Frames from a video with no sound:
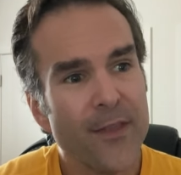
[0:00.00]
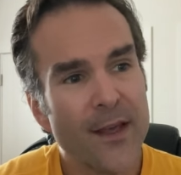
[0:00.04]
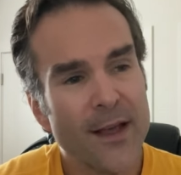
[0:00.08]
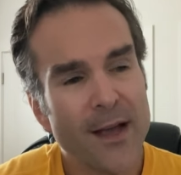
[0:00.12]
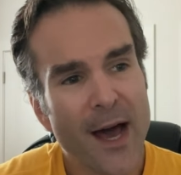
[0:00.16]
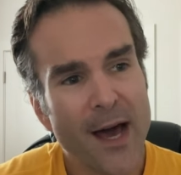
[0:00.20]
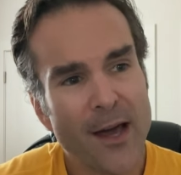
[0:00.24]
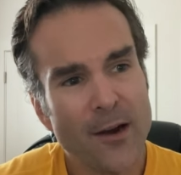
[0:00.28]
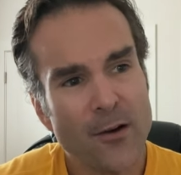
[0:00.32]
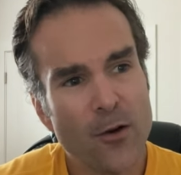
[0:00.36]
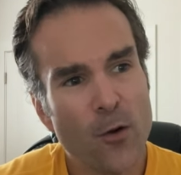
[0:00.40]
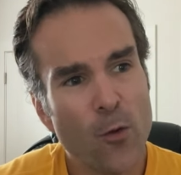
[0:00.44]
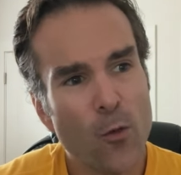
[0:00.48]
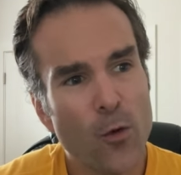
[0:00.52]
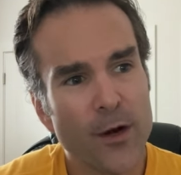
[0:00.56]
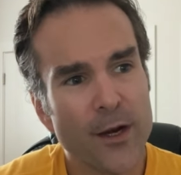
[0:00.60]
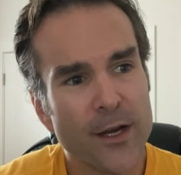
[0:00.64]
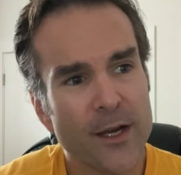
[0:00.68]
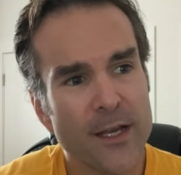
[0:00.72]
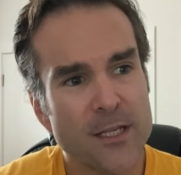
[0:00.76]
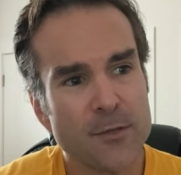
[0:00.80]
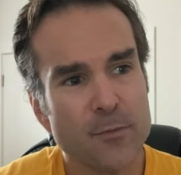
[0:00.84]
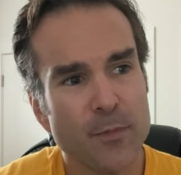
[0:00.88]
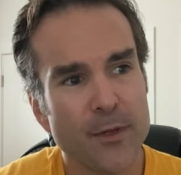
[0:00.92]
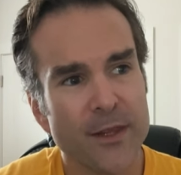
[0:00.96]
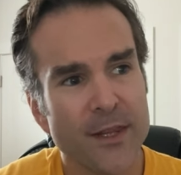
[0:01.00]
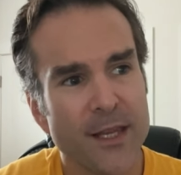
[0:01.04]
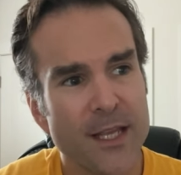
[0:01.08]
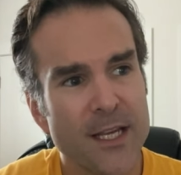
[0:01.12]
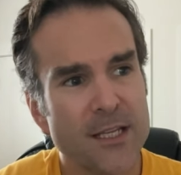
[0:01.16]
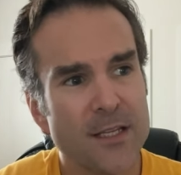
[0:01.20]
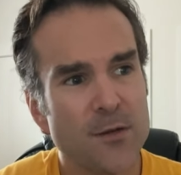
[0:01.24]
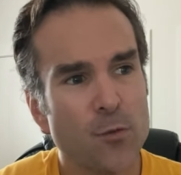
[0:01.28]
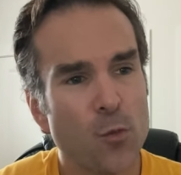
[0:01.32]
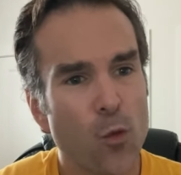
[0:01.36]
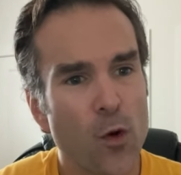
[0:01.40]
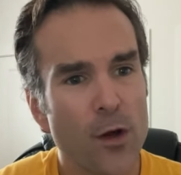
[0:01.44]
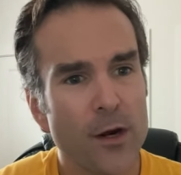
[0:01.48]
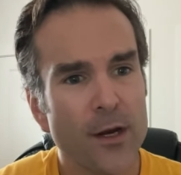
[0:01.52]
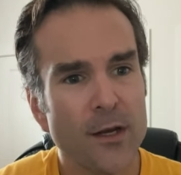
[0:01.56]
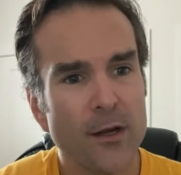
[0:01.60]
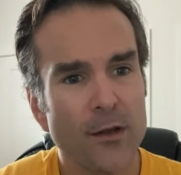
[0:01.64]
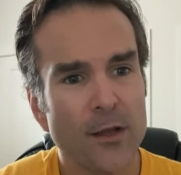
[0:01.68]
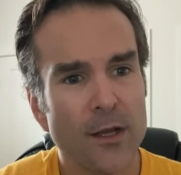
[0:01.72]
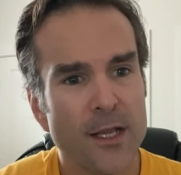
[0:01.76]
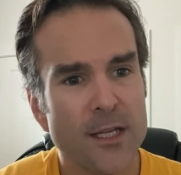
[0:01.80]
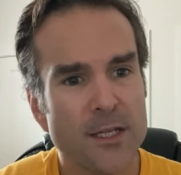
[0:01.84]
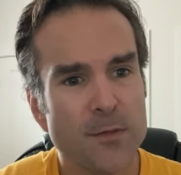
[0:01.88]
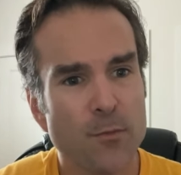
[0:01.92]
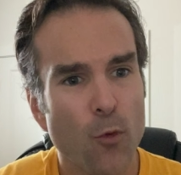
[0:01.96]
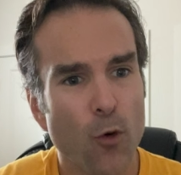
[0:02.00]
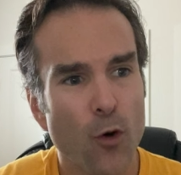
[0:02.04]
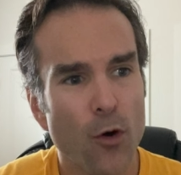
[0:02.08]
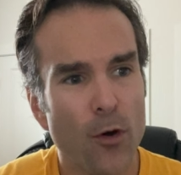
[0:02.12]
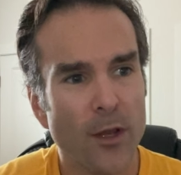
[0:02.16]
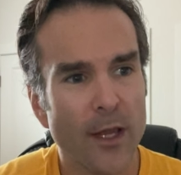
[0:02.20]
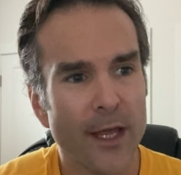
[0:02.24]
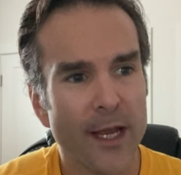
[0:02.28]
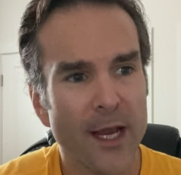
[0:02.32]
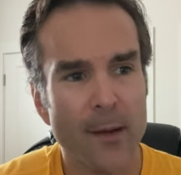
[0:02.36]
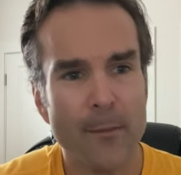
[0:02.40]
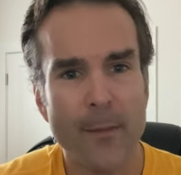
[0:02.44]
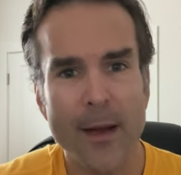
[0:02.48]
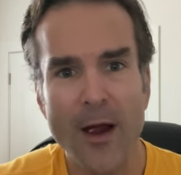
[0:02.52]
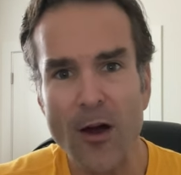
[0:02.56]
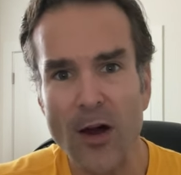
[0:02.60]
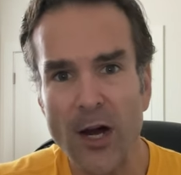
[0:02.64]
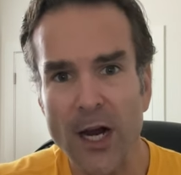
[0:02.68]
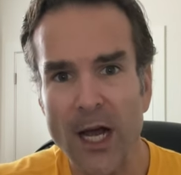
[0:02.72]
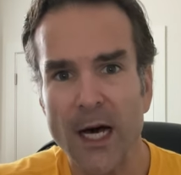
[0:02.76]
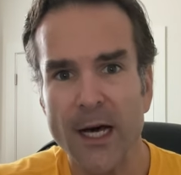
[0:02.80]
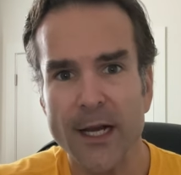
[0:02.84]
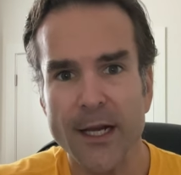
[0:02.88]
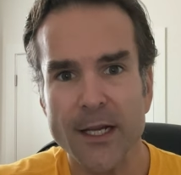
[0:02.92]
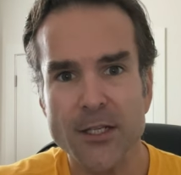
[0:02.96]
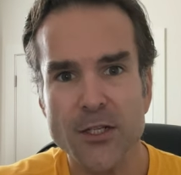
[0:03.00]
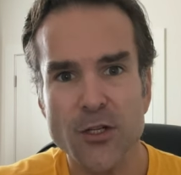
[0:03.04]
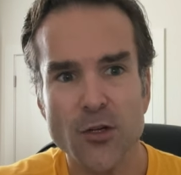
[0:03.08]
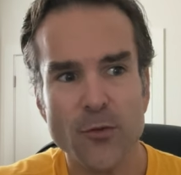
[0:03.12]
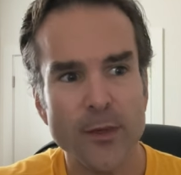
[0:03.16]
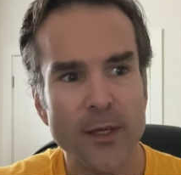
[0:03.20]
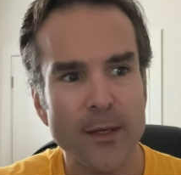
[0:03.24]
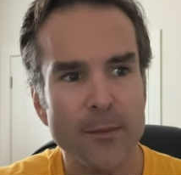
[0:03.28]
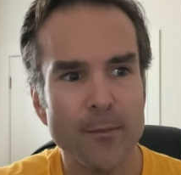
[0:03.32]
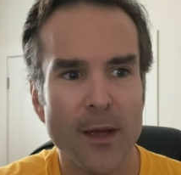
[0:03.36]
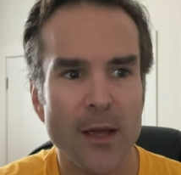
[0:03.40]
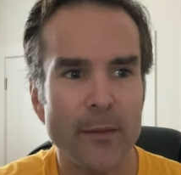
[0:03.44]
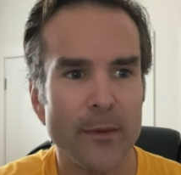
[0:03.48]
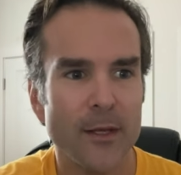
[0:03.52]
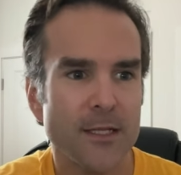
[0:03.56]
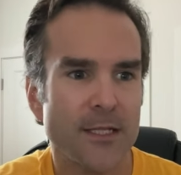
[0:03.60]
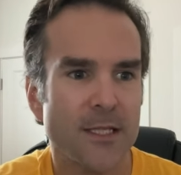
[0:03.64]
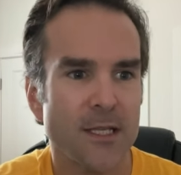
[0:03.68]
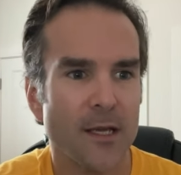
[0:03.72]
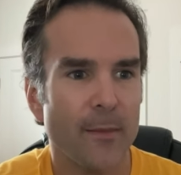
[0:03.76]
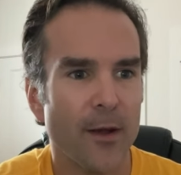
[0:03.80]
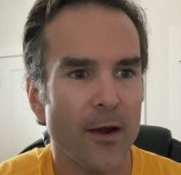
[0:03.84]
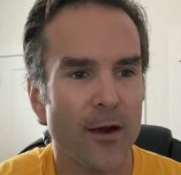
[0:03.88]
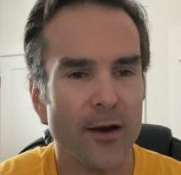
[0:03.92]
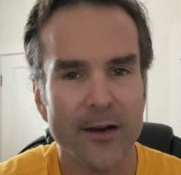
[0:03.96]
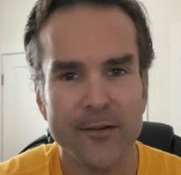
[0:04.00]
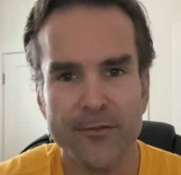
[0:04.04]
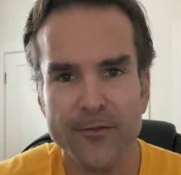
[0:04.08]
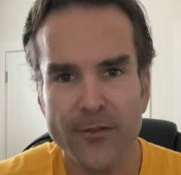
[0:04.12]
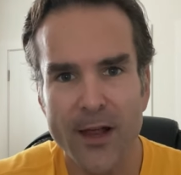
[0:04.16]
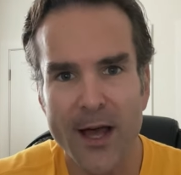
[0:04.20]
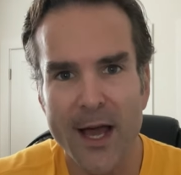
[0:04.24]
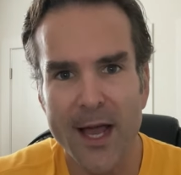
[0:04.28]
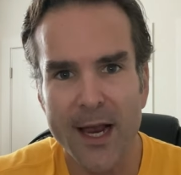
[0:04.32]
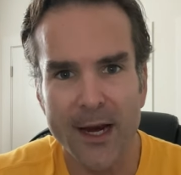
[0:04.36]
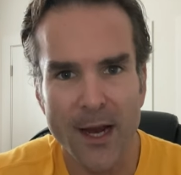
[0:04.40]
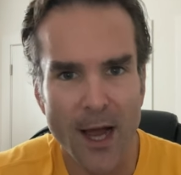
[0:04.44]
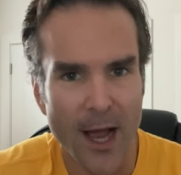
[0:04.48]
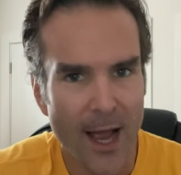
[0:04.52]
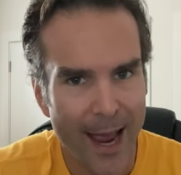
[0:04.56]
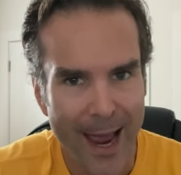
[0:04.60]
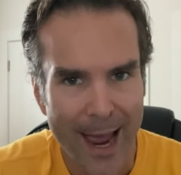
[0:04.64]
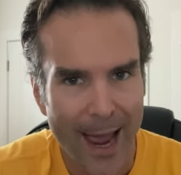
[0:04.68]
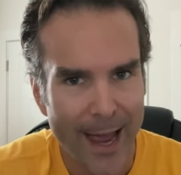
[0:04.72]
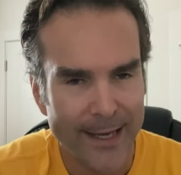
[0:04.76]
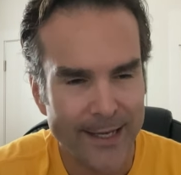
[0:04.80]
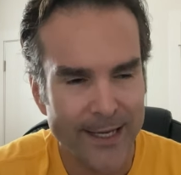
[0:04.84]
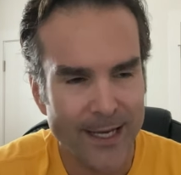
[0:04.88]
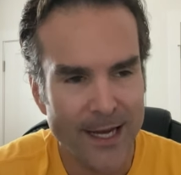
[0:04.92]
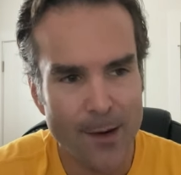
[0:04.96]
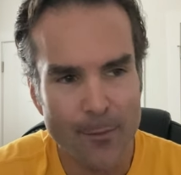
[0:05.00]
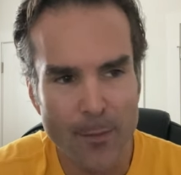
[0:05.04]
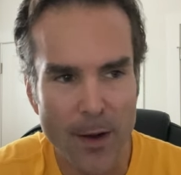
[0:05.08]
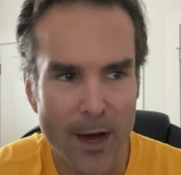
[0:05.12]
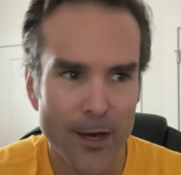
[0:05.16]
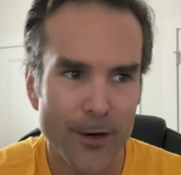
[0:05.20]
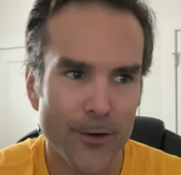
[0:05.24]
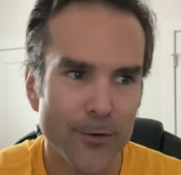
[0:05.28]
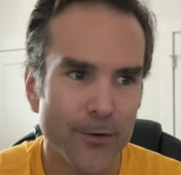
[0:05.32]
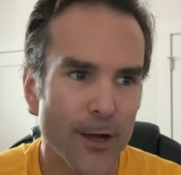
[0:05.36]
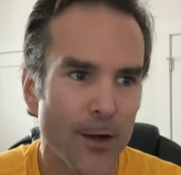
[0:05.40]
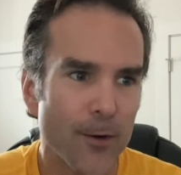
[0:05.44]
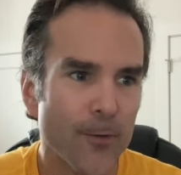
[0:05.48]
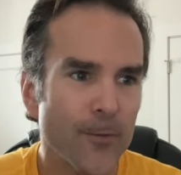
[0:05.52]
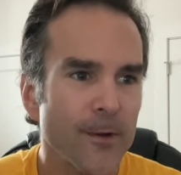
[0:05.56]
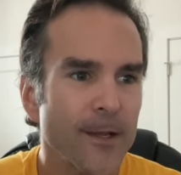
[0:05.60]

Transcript: I don't know what it is, but this one is more like Americana to me. Maybe it's the American flag hanging up, I don't know.